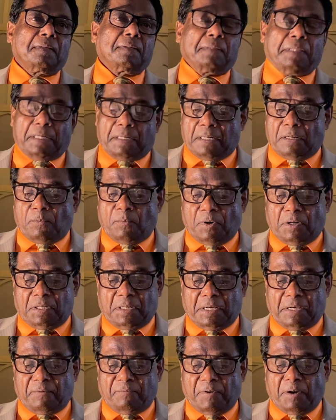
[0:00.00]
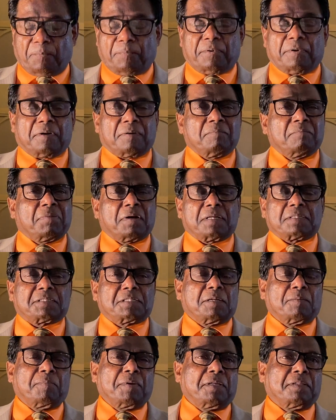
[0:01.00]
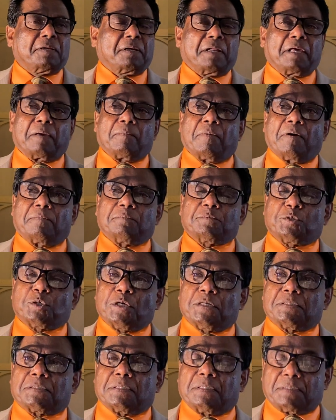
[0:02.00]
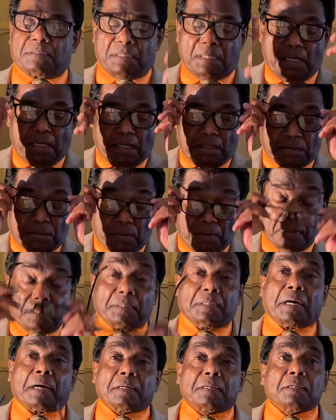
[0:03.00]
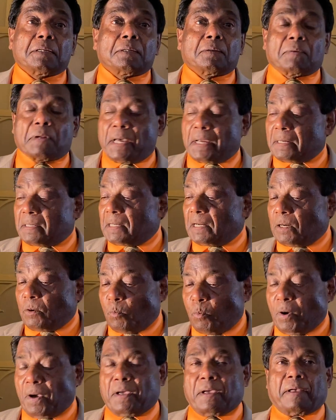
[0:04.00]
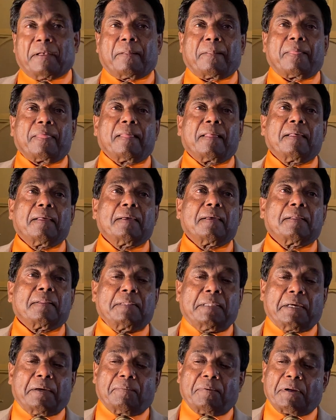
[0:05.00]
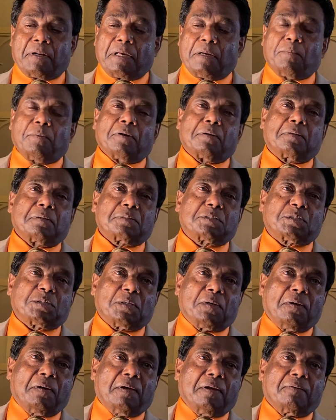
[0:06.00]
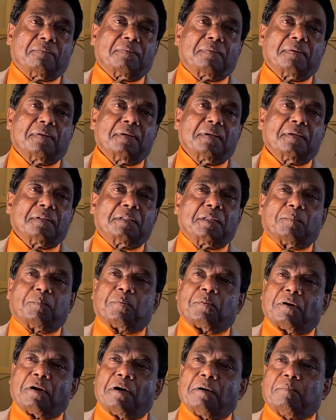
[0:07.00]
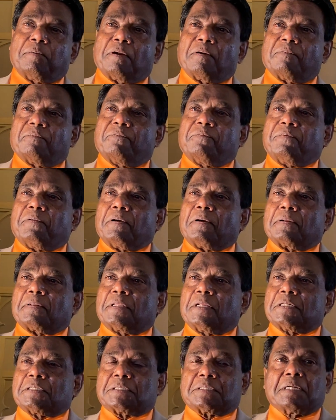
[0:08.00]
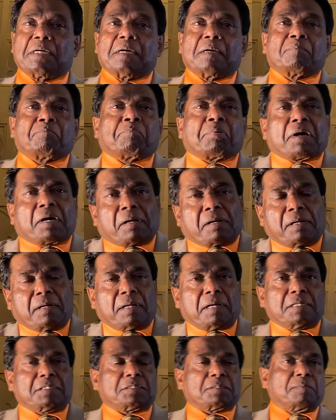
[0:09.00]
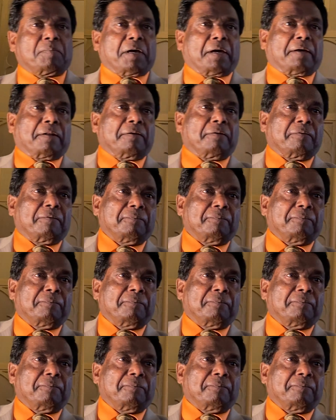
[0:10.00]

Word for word: They didn't want to give up. Blessed be the name of Jesus. So, in that united way, they were able to solve the problem for this paralyzed man.